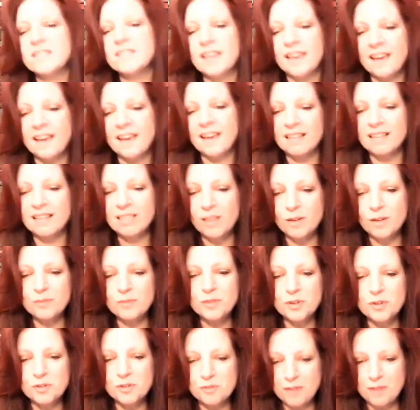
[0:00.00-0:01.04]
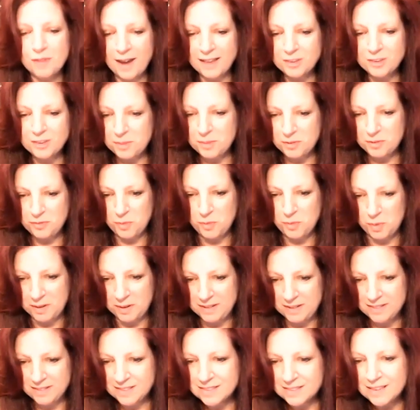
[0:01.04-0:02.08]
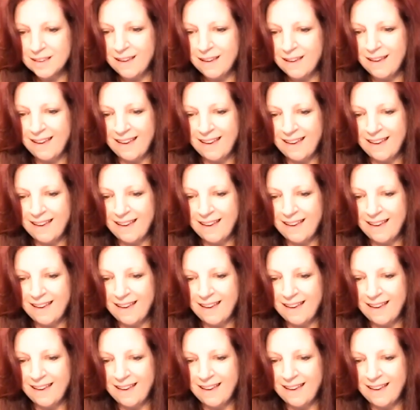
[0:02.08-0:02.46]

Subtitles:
to say I love your raspy voice,